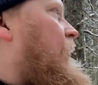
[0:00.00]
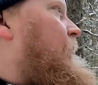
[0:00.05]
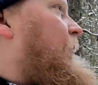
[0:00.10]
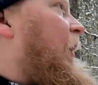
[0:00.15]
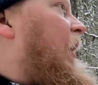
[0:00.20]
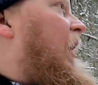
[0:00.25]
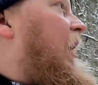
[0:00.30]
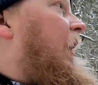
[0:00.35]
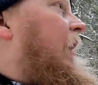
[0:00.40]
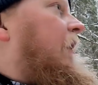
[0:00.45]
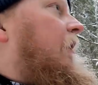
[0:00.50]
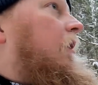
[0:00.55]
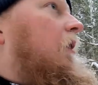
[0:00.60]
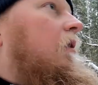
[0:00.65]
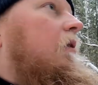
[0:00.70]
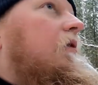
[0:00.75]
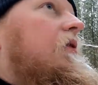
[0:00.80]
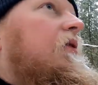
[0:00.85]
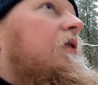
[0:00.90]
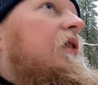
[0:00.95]
part
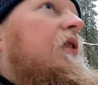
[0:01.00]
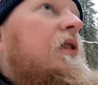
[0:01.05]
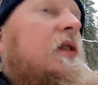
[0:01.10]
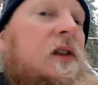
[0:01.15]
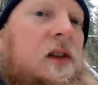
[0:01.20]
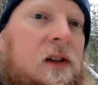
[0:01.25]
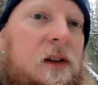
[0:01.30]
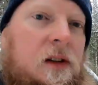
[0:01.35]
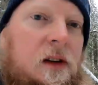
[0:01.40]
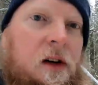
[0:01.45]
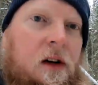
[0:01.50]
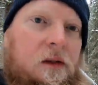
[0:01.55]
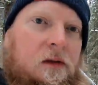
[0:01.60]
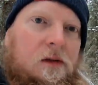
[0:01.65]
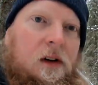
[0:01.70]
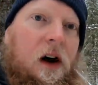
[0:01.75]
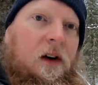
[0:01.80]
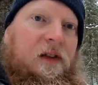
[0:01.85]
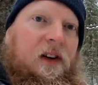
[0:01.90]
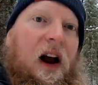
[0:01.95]
of,
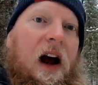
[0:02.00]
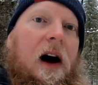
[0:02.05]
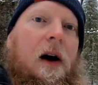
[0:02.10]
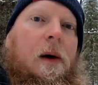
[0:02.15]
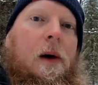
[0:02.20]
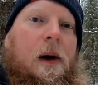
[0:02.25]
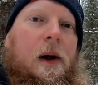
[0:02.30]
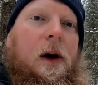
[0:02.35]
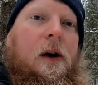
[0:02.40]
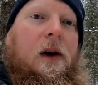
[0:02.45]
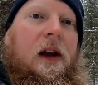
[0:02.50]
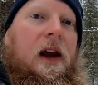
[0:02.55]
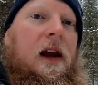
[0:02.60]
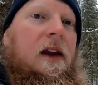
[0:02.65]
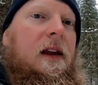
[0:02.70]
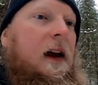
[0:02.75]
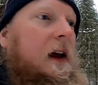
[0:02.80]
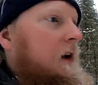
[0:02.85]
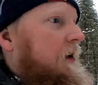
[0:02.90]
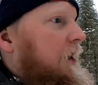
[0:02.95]
of Kauhajoki
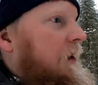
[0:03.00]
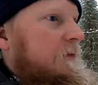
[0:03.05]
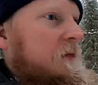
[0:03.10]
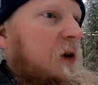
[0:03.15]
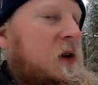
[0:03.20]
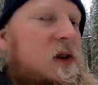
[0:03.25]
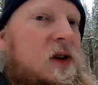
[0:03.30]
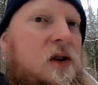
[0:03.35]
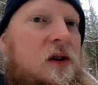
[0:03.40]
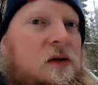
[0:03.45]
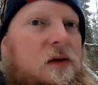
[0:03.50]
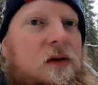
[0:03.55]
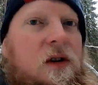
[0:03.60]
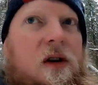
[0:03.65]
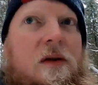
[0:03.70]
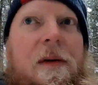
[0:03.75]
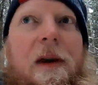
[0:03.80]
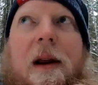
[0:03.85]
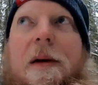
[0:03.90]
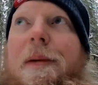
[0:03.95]
that I'm not sure
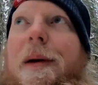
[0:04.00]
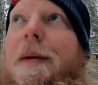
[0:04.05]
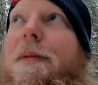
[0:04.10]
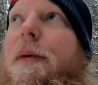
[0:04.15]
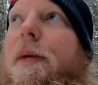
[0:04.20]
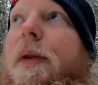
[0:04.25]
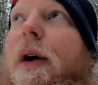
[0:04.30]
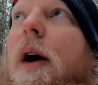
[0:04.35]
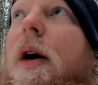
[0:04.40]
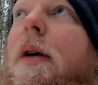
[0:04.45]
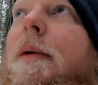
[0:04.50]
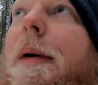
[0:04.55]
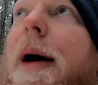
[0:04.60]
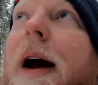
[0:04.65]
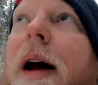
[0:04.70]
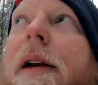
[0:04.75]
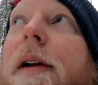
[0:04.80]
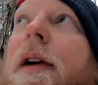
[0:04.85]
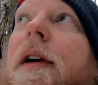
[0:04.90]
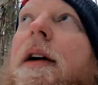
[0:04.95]
too many people know
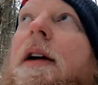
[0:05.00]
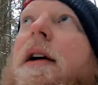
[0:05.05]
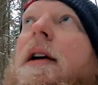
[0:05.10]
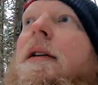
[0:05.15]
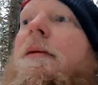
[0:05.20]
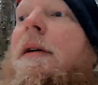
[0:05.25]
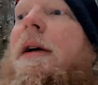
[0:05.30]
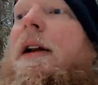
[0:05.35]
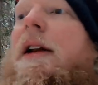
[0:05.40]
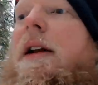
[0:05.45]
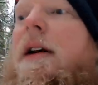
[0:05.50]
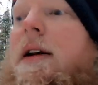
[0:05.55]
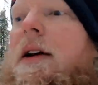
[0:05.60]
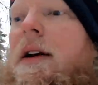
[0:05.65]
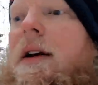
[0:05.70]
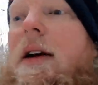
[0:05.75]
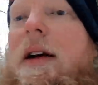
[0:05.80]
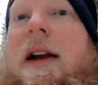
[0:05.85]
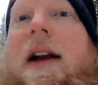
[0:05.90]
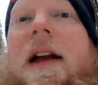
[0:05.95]
about, but
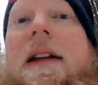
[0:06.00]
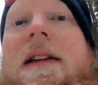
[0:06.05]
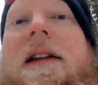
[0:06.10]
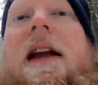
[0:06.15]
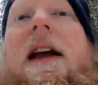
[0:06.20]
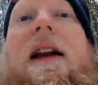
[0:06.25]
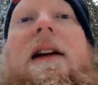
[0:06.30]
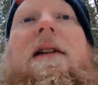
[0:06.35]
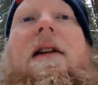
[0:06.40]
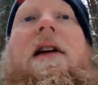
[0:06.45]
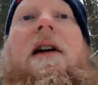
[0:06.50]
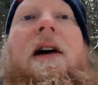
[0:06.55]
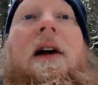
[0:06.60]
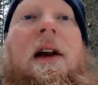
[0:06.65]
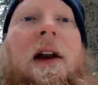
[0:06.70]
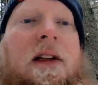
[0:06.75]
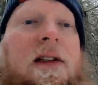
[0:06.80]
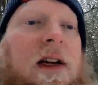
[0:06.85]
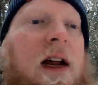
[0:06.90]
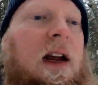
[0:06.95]
Let's get,
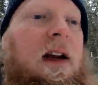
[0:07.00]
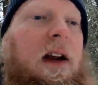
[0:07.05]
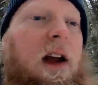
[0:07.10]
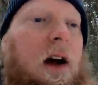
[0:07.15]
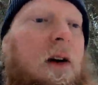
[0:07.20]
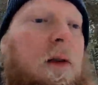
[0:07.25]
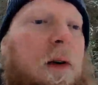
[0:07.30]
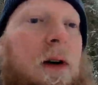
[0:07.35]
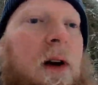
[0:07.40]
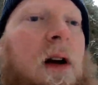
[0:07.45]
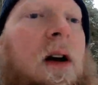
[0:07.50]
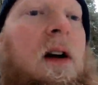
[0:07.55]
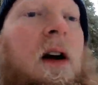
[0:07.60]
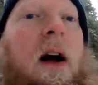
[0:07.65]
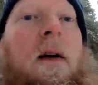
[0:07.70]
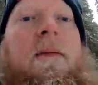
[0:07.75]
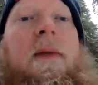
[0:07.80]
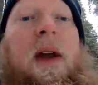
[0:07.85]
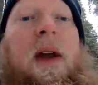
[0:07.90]
let's get going up the